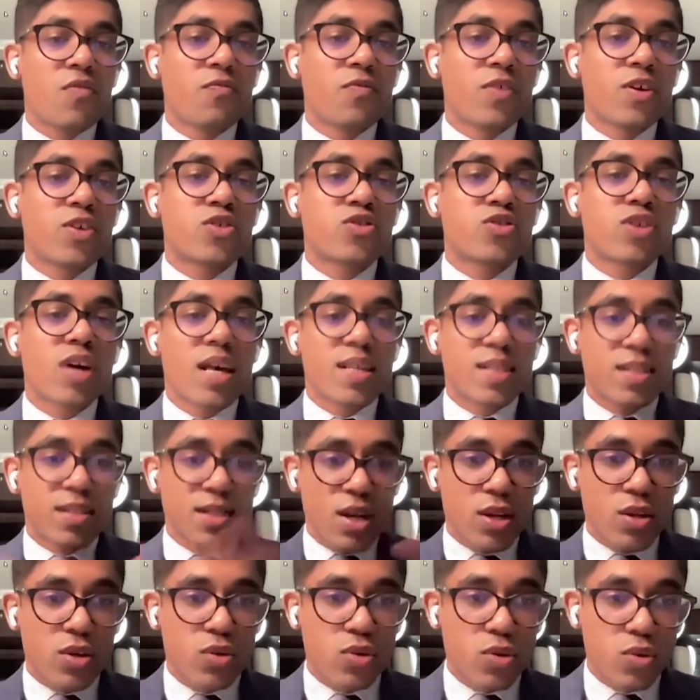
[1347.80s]
which has
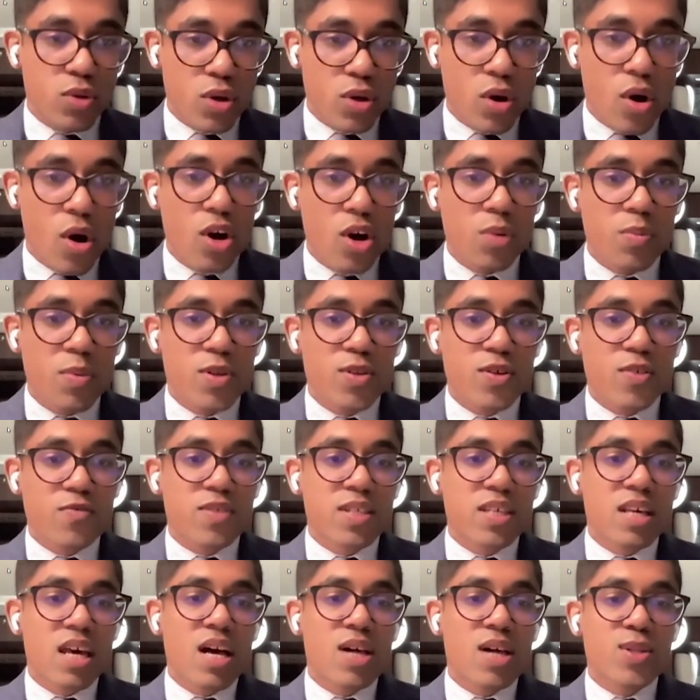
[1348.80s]
led to economies of
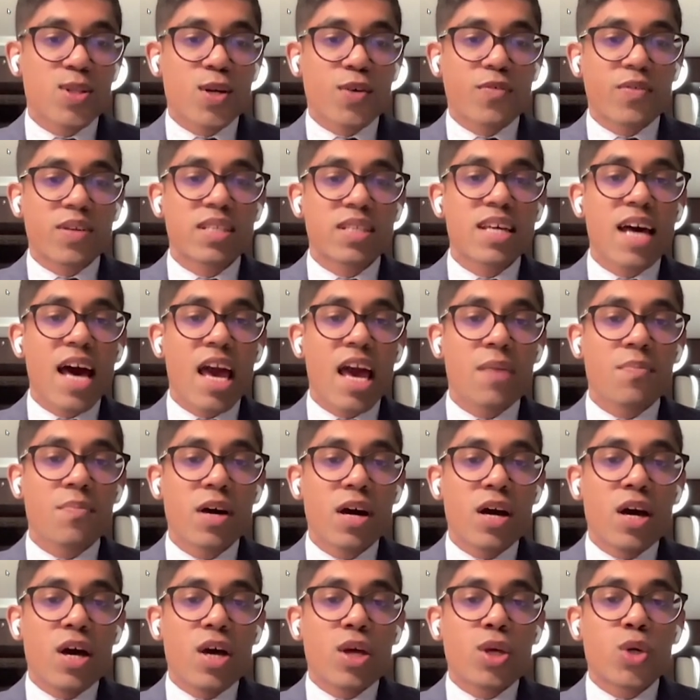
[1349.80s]
scales over time.
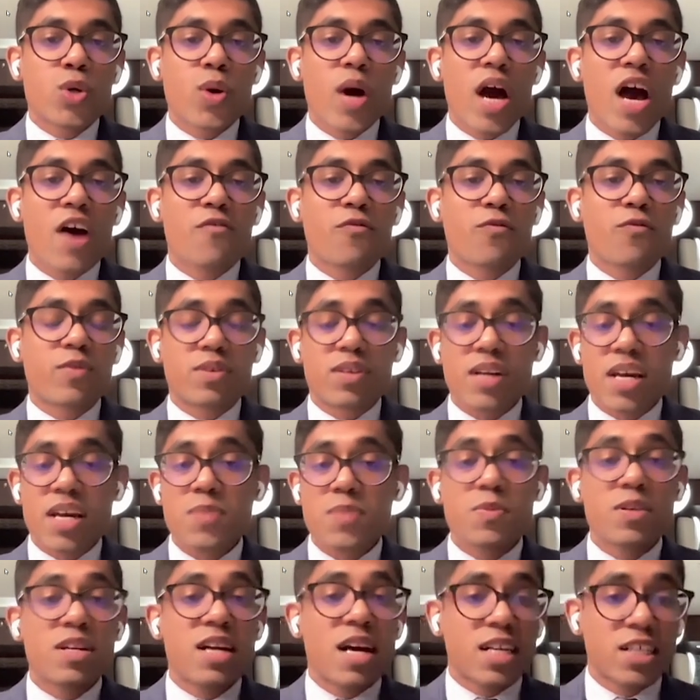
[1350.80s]
You have
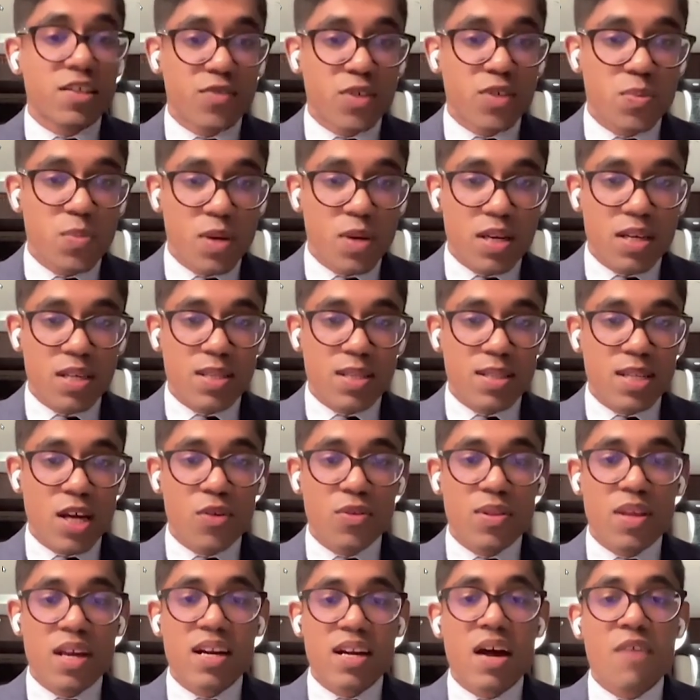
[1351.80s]
greater productivity because
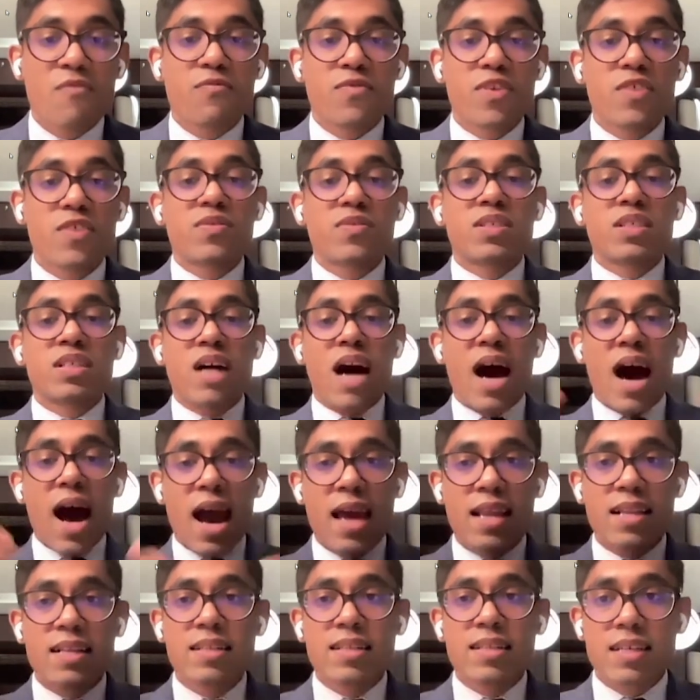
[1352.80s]
now there are fewer
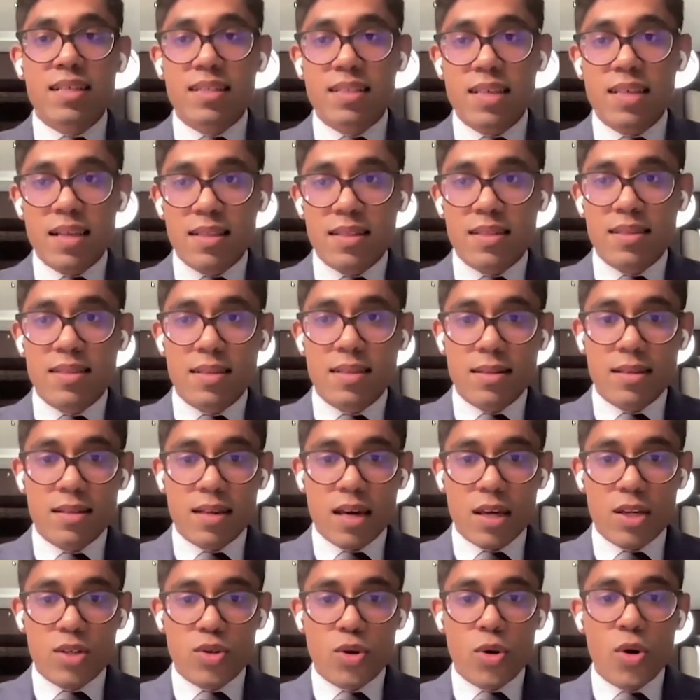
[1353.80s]
idle assets
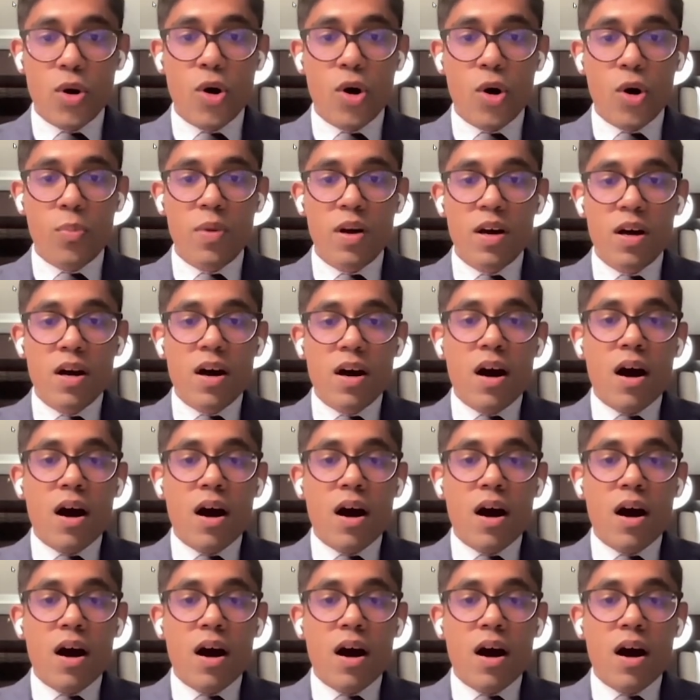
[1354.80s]
sitting at home.